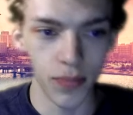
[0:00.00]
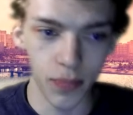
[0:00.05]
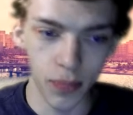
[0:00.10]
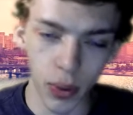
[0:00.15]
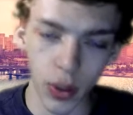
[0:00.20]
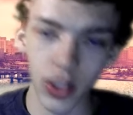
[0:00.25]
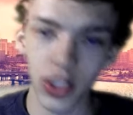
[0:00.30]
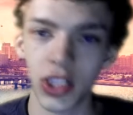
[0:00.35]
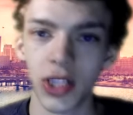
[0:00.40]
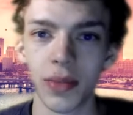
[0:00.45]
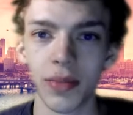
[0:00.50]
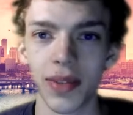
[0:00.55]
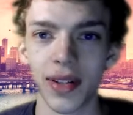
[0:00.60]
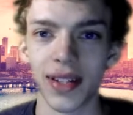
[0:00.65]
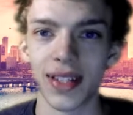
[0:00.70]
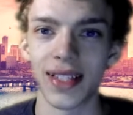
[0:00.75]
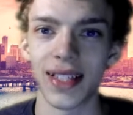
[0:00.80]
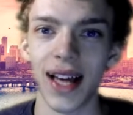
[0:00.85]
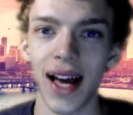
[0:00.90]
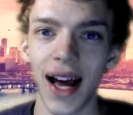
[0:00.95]
pushed him to
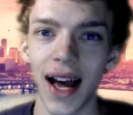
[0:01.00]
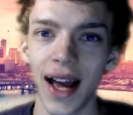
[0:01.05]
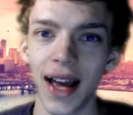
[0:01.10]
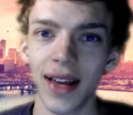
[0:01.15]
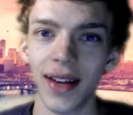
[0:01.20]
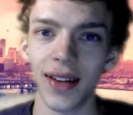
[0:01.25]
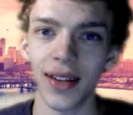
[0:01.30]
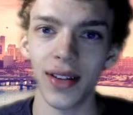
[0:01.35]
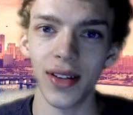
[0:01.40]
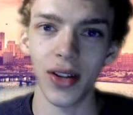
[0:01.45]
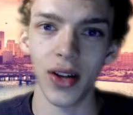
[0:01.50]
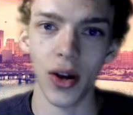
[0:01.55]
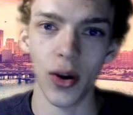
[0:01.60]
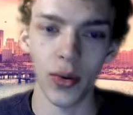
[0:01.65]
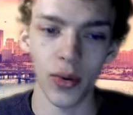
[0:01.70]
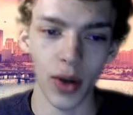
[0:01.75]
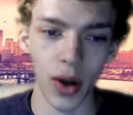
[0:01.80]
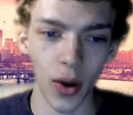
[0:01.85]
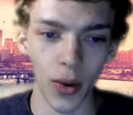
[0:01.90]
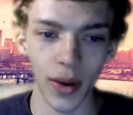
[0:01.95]
the side,
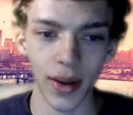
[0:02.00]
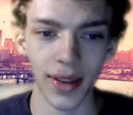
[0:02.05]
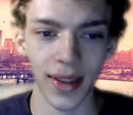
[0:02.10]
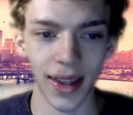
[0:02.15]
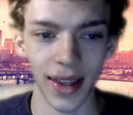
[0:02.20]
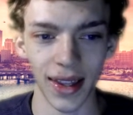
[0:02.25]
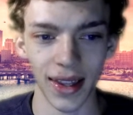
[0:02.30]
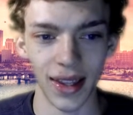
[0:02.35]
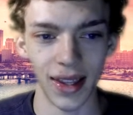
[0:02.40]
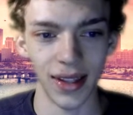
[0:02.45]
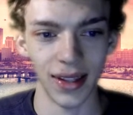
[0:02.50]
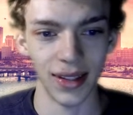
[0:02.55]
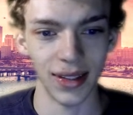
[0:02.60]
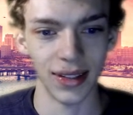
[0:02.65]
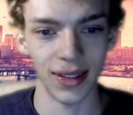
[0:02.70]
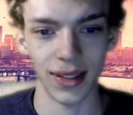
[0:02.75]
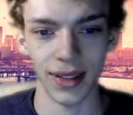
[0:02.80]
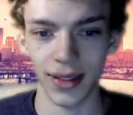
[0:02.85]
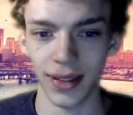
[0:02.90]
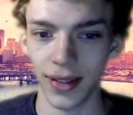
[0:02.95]
knowing
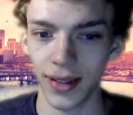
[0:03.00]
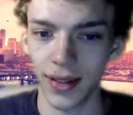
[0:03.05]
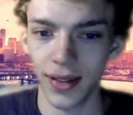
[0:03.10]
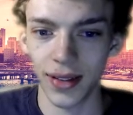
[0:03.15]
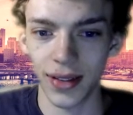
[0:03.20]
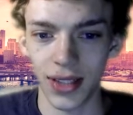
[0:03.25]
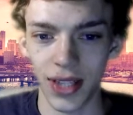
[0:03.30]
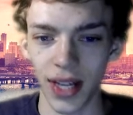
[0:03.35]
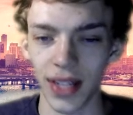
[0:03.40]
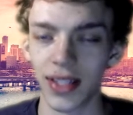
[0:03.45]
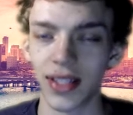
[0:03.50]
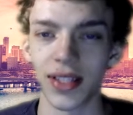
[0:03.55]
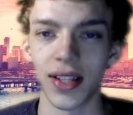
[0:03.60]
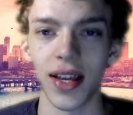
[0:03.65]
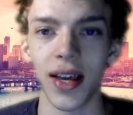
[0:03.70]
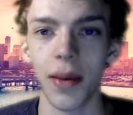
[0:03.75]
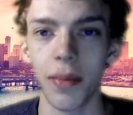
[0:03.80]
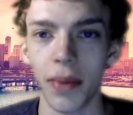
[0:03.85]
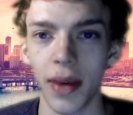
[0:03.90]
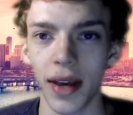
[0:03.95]
that chances of
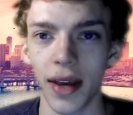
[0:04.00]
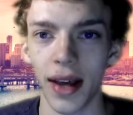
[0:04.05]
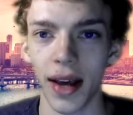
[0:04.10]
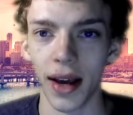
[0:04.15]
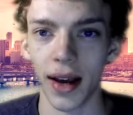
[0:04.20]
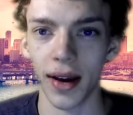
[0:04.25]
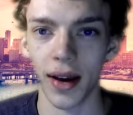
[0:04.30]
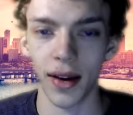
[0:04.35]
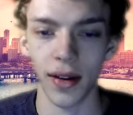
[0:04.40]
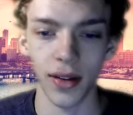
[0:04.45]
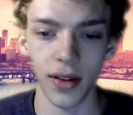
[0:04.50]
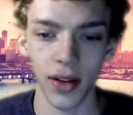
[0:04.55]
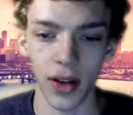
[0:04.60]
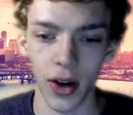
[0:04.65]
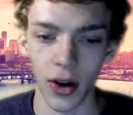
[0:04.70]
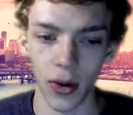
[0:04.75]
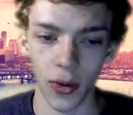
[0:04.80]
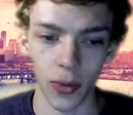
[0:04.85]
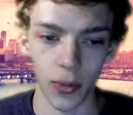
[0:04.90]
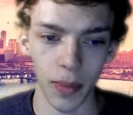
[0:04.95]
him being,
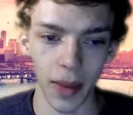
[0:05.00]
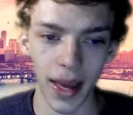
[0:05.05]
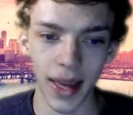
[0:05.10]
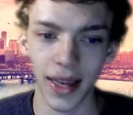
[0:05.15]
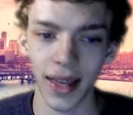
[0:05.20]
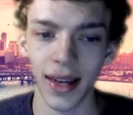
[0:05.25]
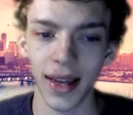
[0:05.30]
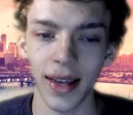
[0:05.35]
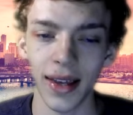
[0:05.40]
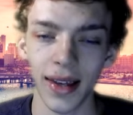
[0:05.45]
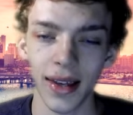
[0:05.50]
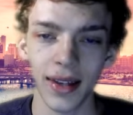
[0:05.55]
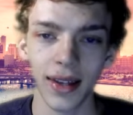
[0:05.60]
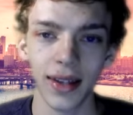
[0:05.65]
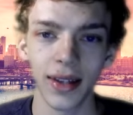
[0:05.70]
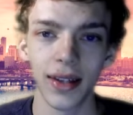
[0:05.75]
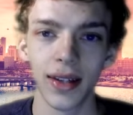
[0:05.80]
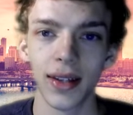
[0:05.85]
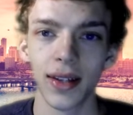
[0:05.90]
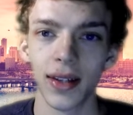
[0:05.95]
making it
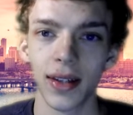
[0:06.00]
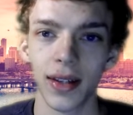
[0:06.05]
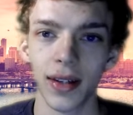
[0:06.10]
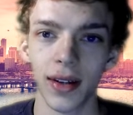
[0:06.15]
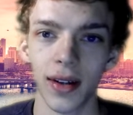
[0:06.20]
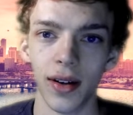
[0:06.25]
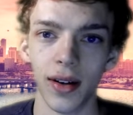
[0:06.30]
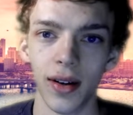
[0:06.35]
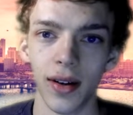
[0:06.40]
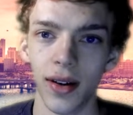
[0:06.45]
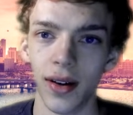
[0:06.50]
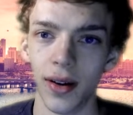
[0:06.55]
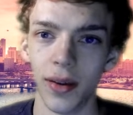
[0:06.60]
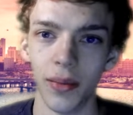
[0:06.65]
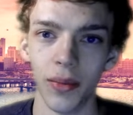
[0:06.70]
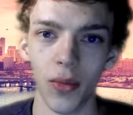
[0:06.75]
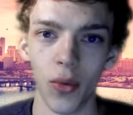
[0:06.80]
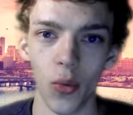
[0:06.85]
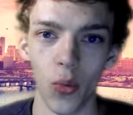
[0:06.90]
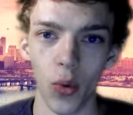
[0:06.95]

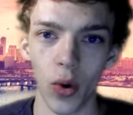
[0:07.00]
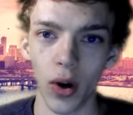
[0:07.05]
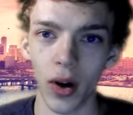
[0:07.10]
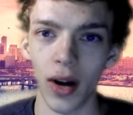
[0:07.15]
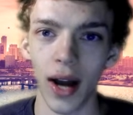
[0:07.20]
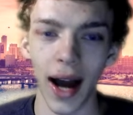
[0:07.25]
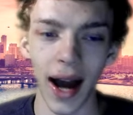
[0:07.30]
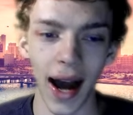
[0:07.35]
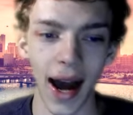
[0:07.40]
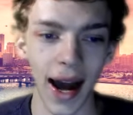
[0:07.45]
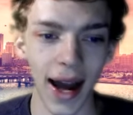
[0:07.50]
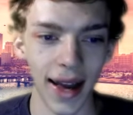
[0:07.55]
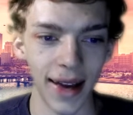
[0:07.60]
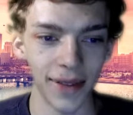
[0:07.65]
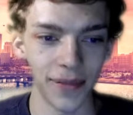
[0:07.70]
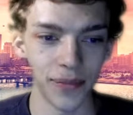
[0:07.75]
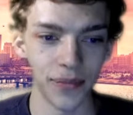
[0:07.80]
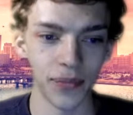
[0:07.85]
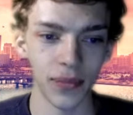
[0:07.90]
weren't high.